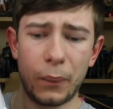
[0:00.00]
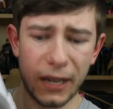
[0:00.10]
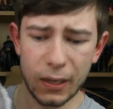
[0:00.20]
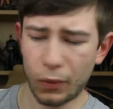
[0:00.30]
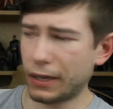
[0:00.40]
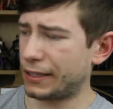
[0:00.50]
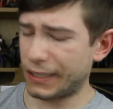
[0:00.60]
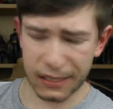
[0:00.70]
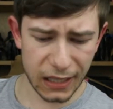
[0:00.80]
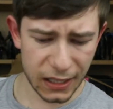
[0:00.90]
picking one of
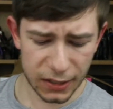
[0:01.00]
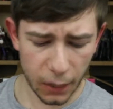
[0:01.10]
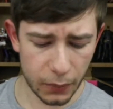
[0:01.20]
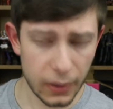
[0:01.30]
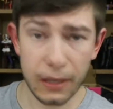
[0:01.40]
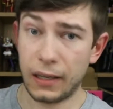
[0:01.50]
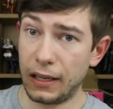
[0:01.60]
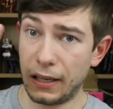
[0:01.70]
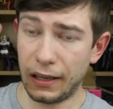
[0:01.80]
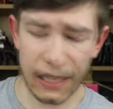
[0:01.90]
these things up.
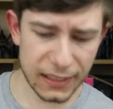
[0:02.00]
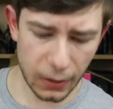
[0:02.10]
Let's